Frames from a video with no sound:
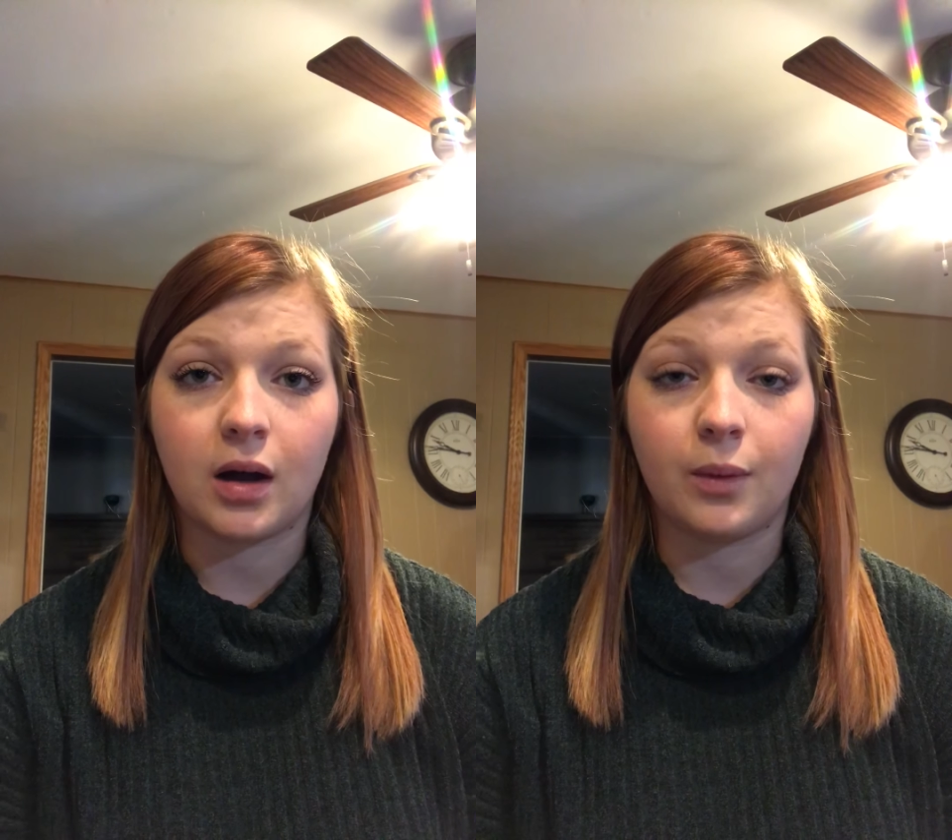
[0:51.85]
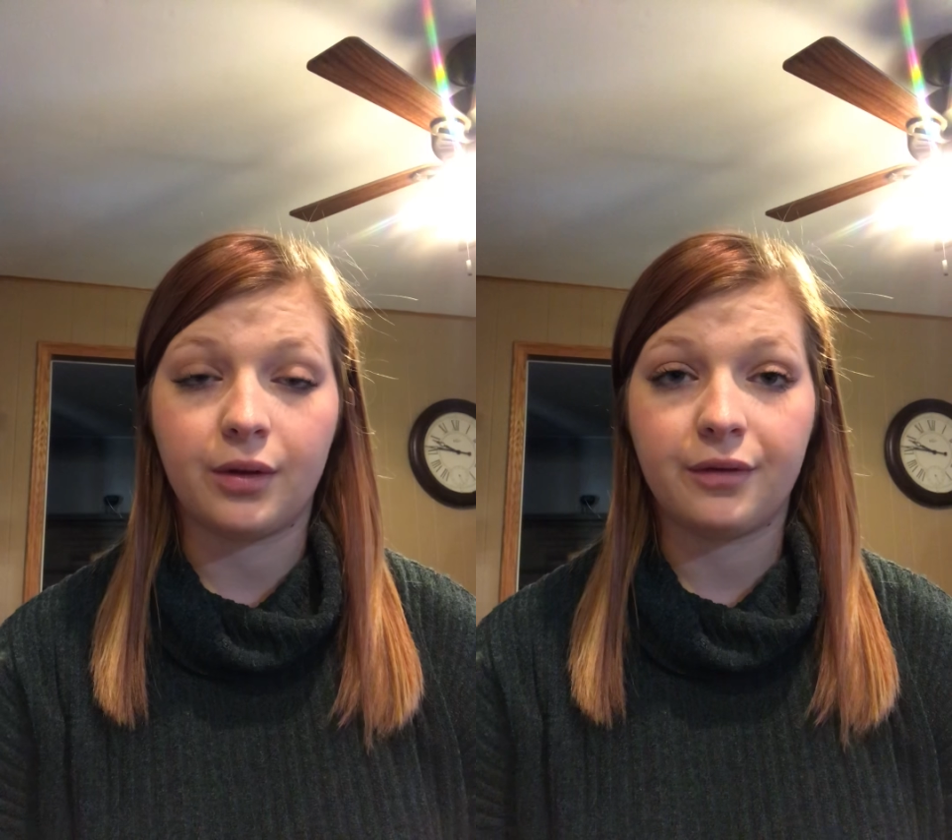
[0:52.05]

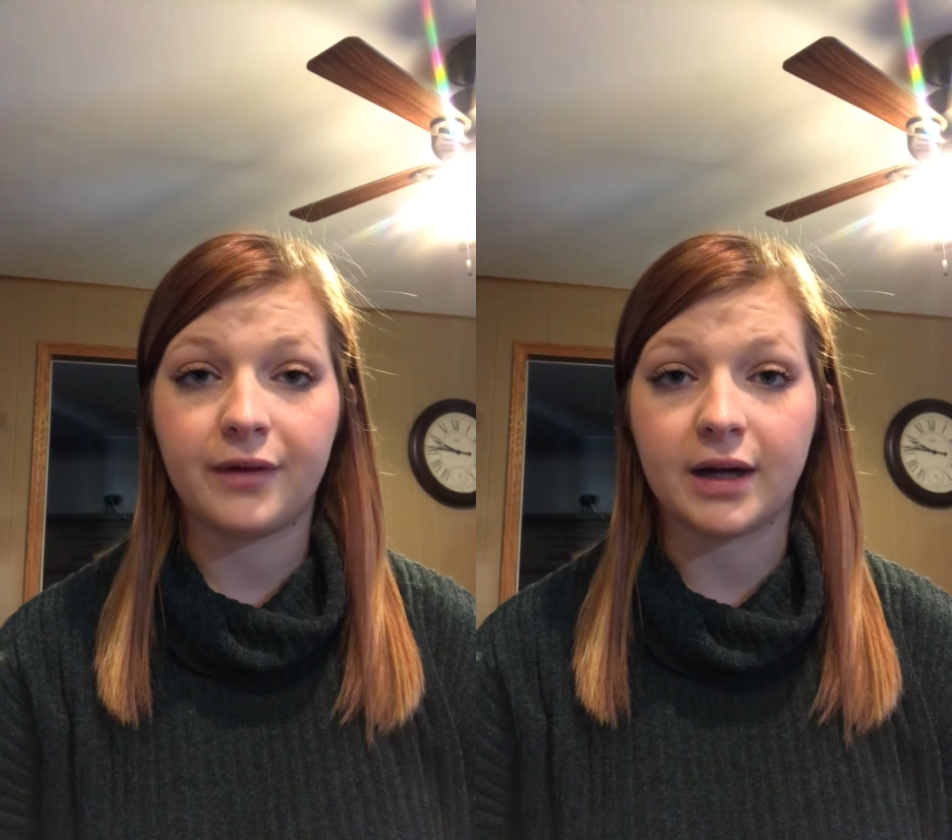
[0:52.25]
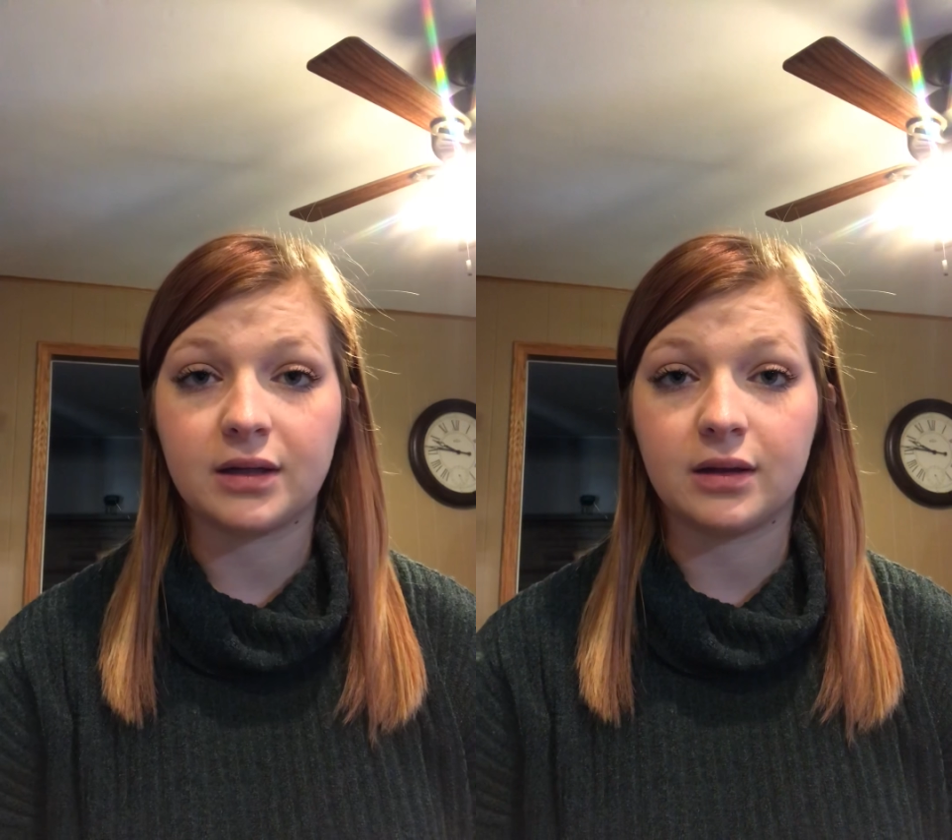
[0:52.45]
will
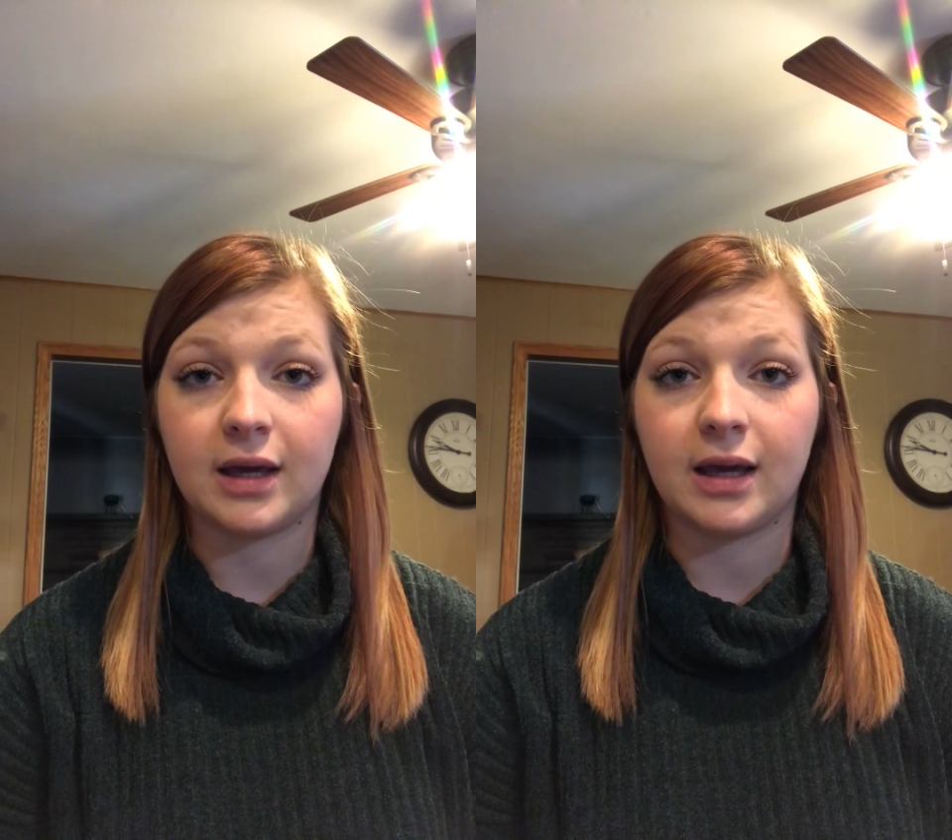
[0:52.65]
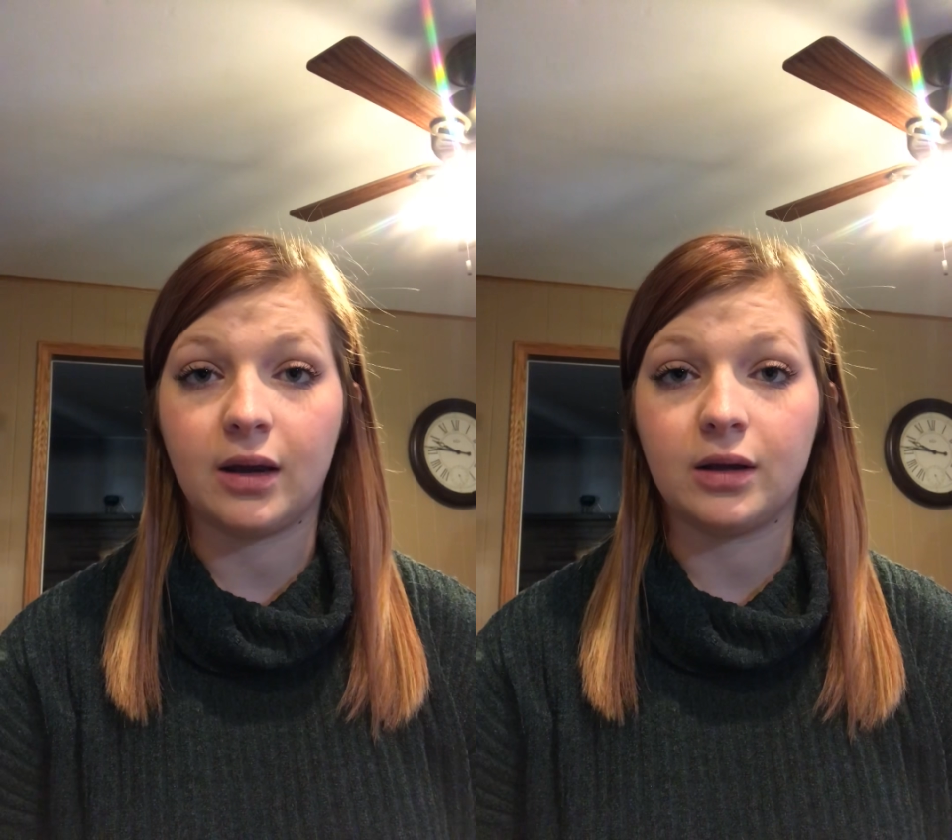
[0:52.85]
affect
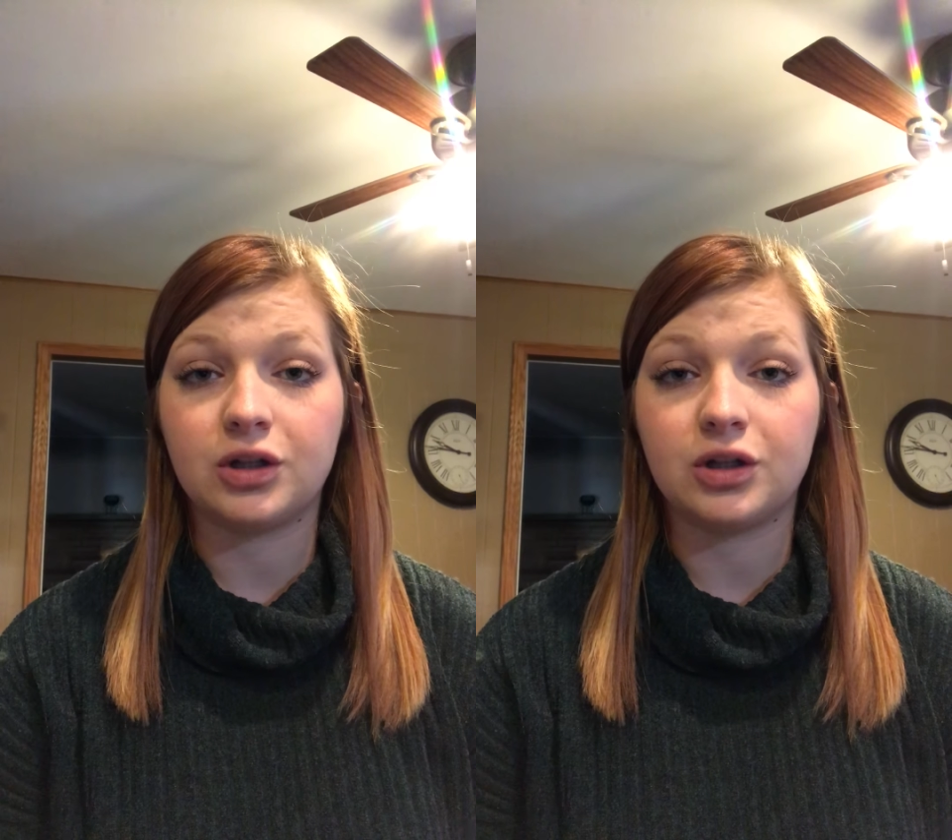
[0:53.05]
a